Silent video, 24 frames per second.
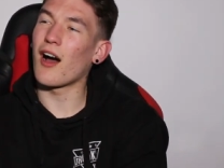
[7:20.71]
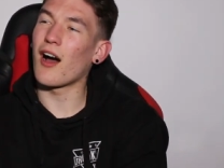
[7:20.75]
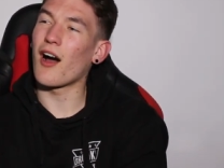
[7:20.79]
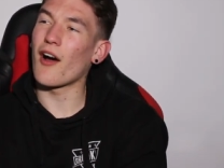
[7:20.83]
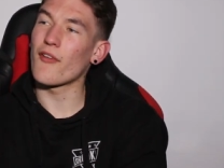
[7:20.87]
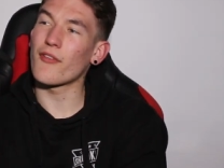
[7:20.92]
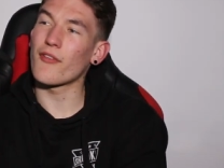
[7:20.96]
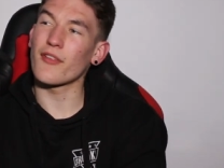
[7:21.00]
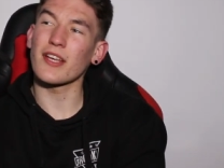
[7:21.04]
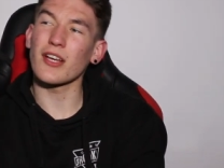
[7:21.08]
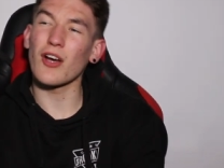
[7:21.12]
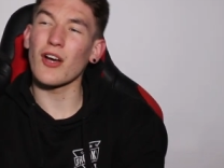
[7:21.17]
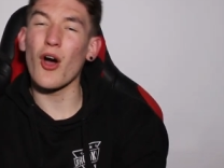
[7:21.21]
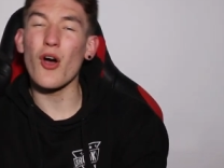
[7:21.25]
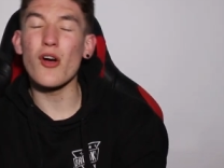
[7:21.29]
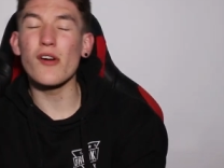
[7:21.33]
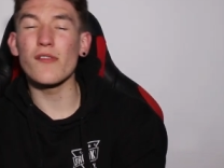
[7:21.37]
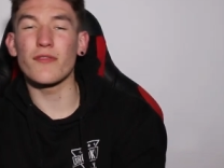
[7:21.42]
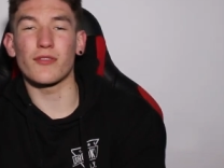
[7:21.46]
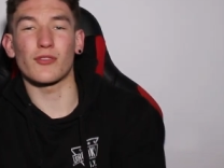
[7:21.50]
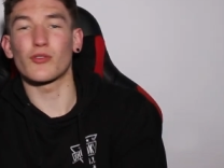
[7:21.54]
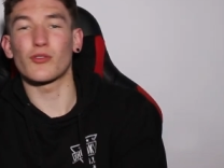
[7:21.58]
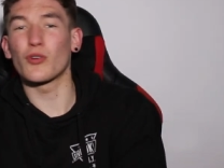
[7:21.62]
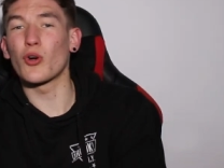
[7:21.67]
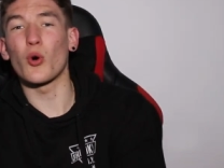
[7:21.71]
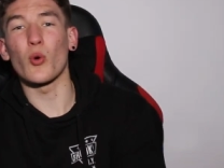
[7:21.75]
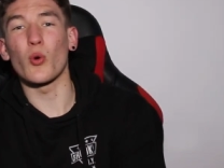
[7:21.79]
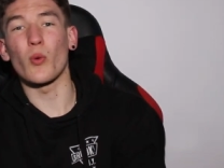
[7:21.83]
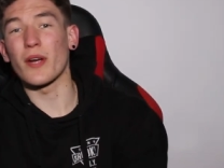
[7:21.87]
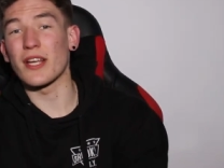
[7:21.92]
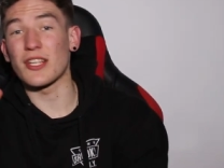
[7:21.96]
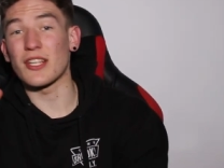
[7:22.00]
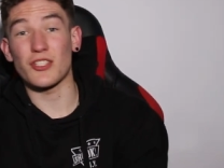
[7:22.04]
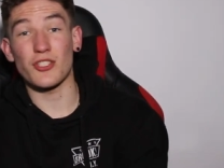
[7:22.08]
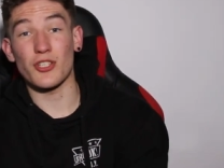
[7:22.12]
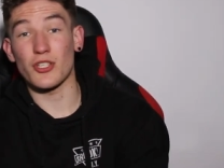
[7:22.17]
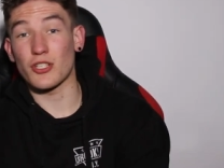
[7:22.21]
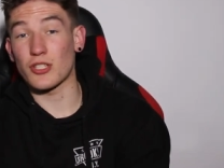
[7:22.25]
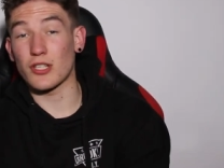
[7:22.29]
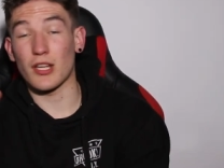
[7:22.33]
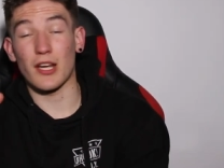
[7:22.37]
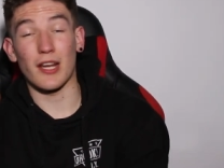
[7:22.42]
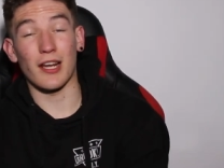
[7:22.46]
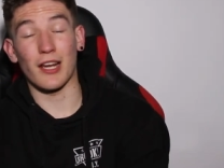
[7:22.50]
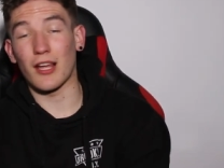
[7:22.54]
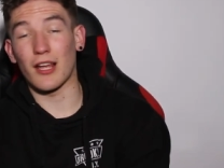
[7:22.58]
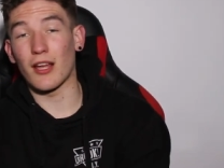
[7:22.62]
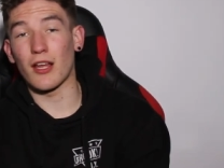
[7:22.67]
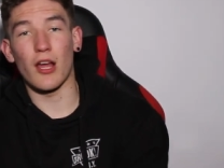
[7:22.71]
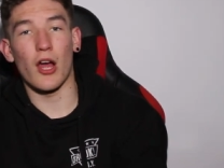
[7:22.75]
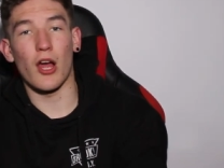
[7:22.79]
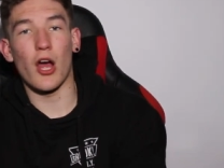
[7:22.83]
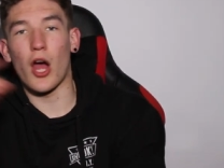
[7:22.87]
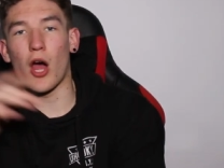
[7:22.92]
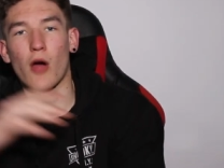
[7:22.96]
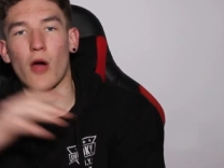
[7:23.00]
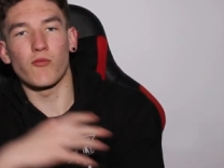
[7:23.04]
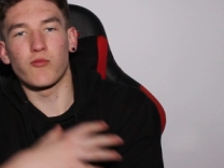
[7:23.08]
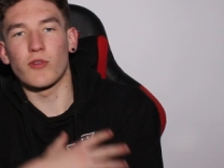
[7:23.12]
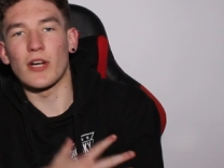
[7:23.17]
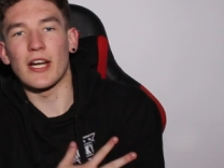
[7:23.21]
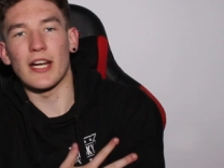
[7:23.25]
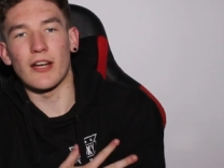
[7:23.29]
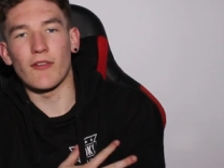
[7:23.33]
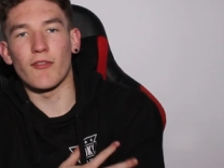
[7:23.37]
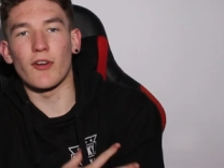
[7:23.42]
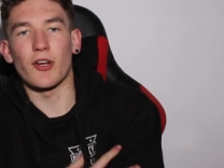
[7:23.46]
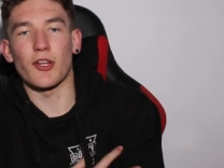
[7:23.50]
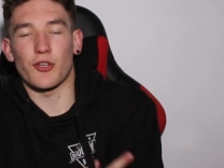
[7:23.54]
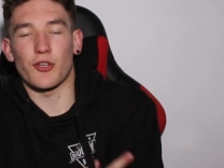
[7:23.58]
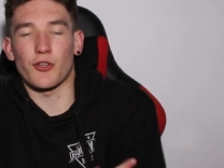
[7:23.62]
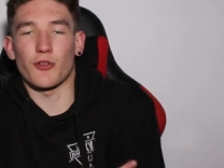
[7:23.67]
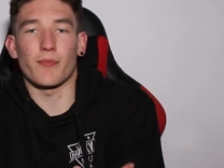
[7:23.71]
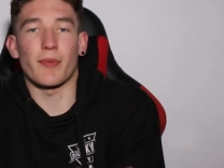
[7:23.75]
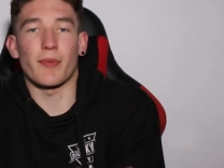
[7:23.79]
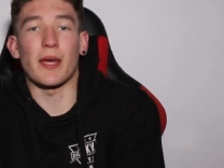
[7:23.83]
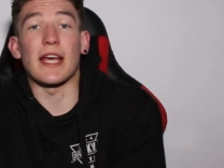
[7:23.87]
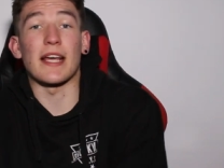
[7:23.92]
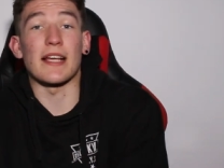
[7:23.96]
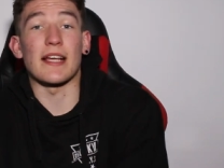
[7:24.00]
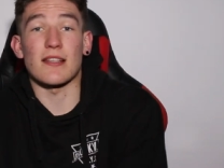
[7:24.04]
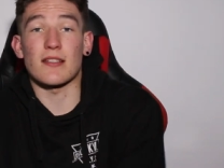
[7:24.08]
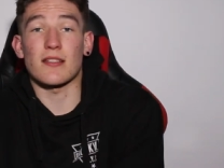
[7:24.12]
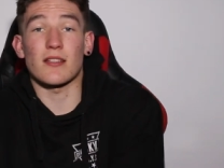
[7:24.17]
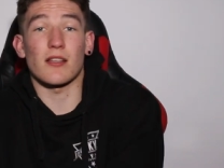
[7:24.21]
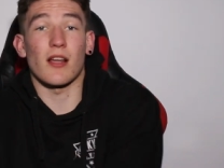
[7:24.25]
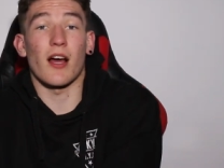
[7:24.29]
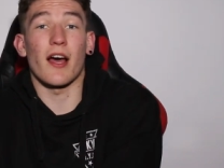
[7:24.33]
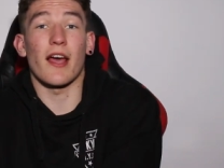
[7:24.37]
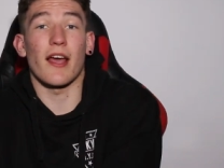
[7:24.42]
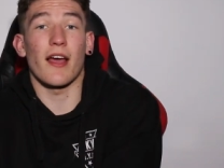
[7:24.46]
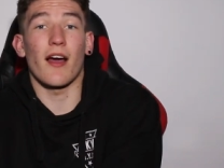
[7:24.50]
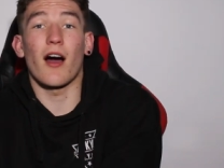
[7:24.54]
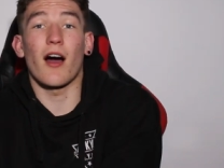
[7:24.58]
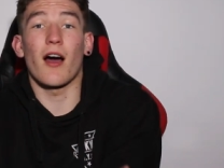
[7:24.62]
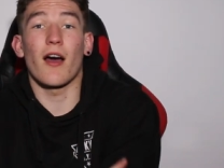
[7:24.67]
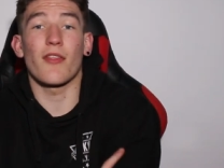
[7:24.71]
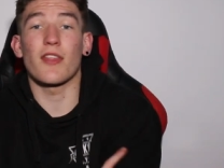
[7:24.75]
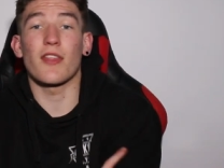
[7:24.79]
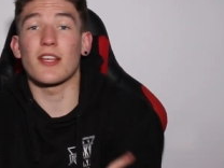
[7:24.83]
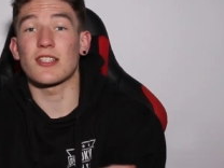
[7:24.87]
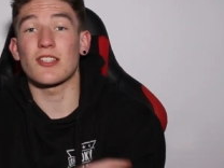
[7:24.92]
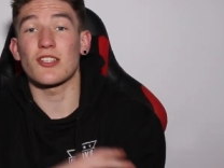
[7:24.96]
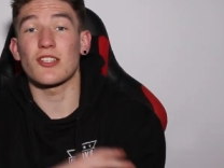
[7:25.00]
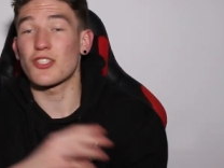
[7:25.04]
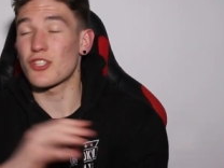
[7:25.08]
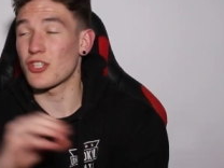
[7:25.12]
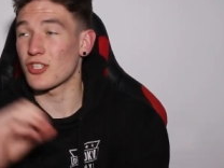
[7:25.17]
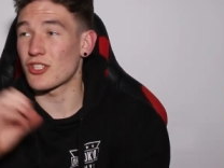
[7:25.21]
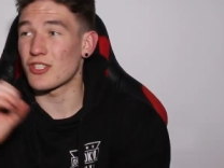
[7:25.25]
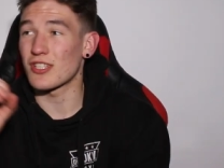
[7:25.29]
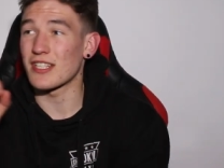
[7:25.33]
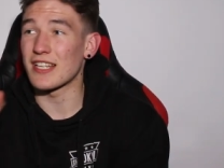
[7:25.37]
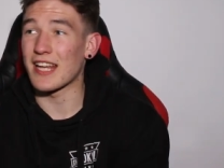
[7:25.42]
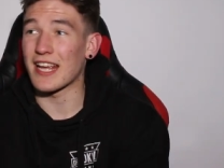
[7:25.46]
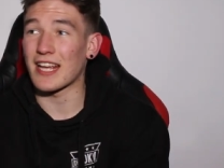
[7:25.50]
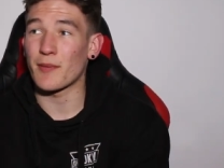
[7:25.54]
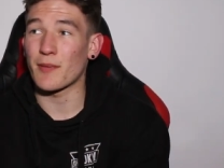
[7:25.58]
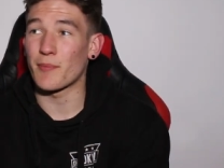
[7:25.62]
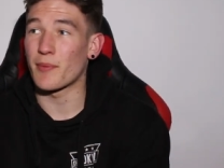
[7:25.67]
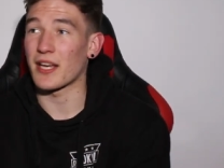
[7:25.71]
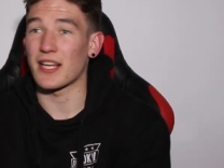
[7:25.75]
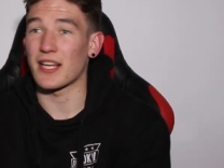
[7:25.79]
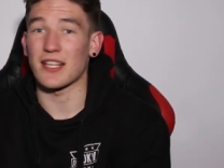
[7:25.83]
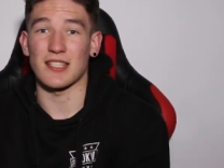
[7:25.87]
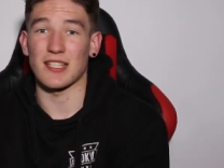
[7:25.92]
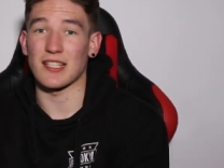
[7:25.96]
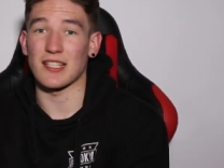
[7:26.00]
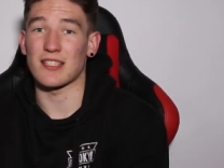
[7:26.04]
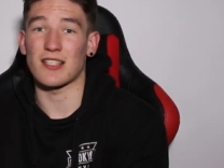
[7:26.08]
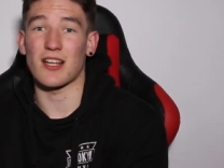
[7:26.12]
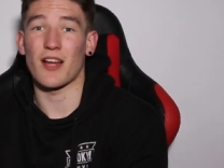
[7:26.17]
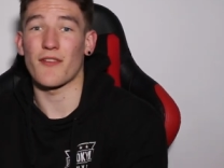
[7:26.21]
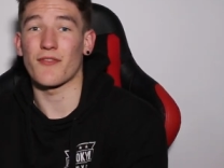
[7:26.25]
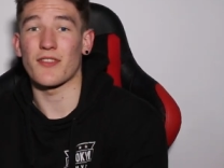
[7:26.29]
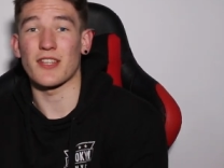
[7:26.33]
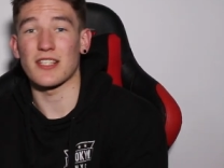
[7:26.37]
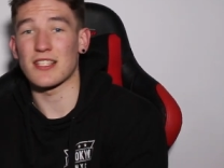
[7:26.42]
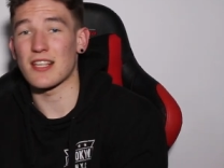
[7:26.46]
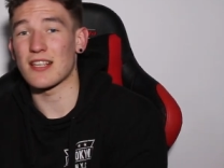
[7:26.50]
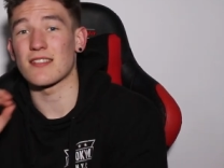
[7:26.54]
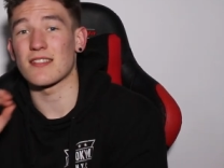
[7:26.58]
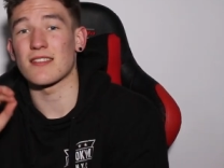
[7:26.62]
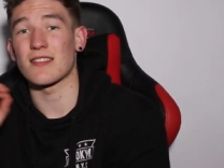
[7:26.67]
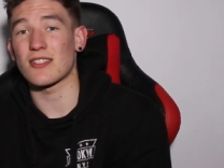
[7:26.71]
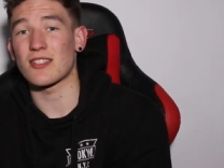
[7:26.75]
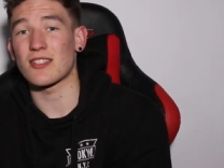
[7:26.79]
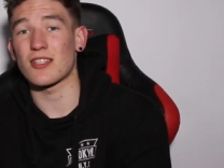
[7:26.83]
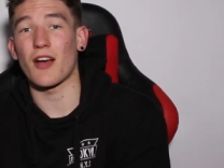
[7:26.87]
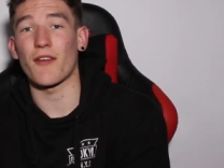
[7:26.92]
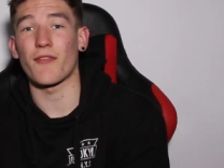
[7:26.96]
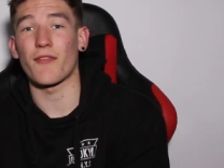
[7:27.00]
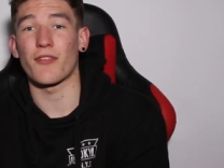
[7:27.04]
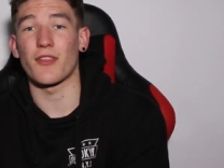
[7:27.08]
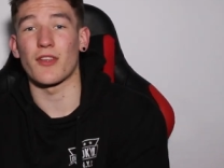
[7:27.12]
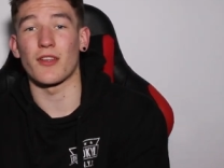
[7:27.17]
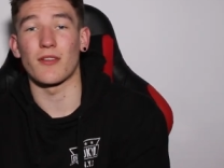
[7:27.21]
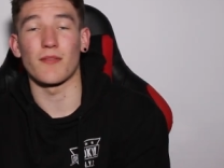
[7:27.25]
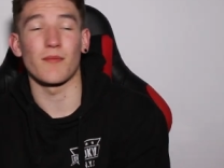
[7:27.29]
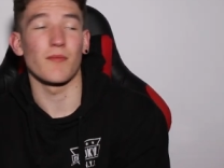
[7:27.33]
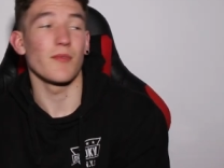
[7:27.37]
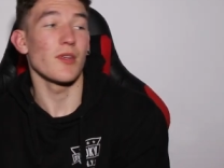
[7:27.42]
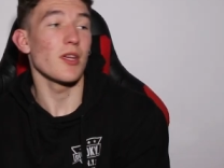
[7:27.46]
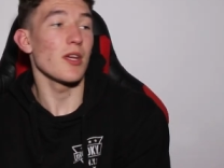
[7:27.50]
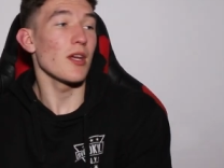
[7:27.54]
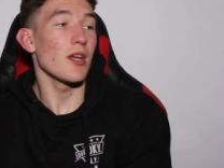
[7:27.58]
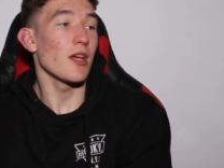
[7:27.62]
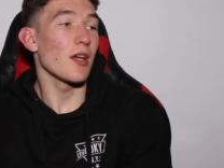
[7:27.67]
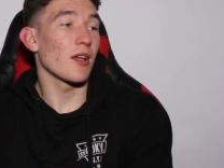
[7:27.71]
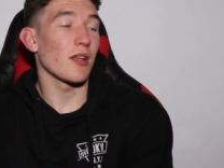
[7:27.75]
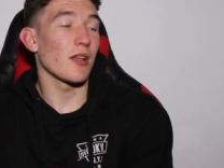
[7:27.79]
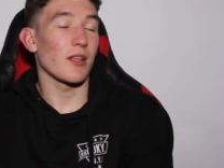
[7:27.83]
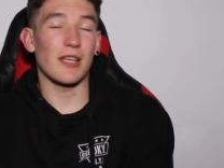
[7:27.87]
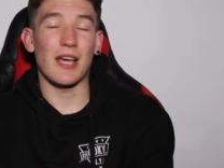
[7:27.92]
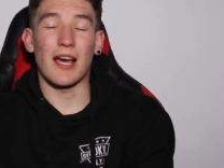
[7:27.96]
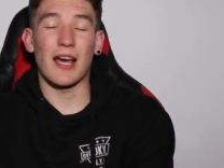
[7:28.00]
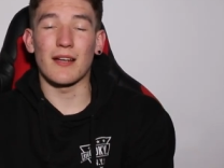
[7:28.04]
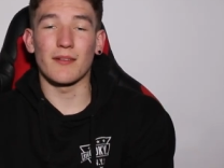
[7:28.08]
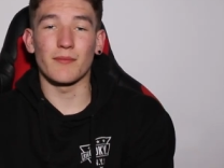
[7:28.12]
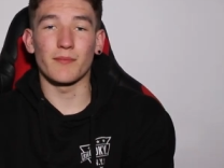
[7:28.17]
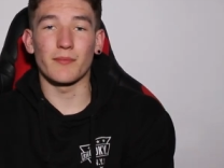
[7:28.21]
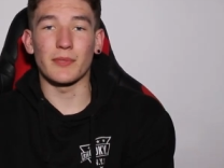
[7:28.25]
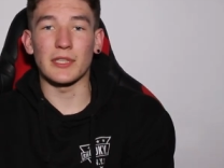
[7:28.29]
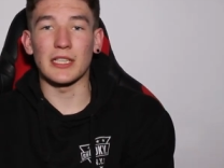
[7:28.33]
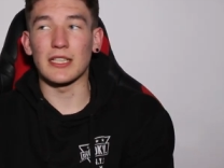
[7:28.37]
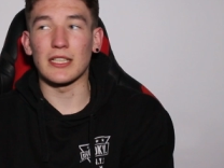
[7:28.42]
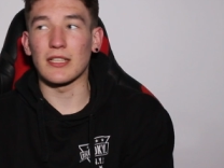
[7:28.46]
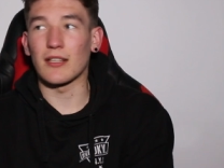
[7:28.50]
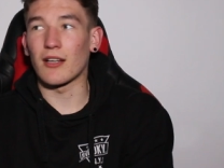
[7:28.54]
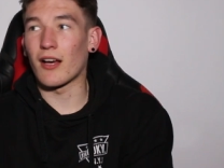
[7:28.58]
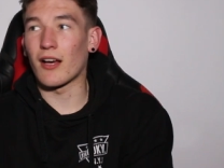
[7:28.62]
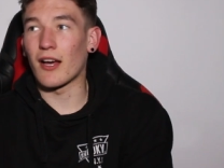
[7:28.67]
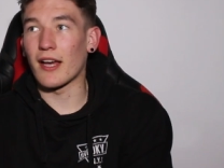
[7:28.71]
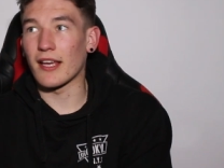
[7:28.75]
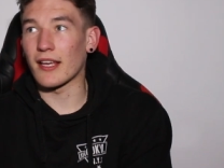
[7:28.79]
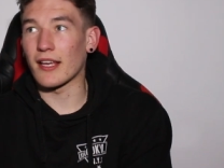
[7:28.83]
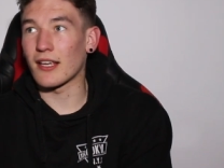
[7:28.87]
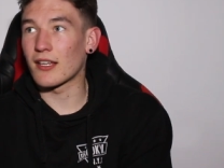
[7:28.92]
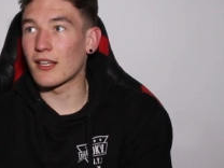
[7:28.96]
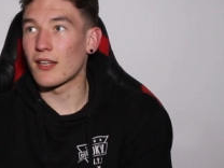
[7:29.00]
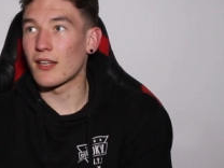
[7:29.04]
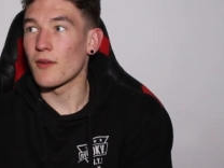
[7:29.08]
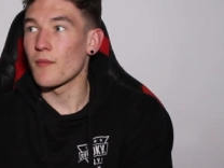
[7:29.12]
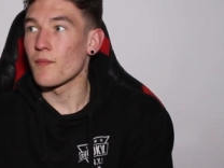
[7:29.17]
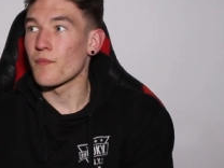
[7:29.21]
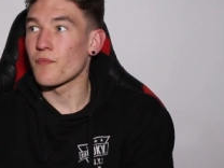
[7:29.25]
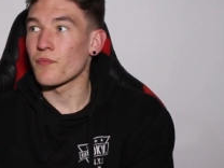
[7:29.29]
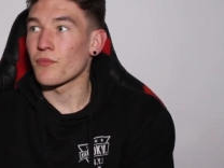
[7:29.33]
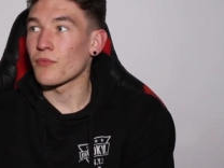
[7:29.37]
I think overall it's just an, a really, really good piece. Like, I, this is just Nick Pickety stuff. This isn't stuff that can be, like,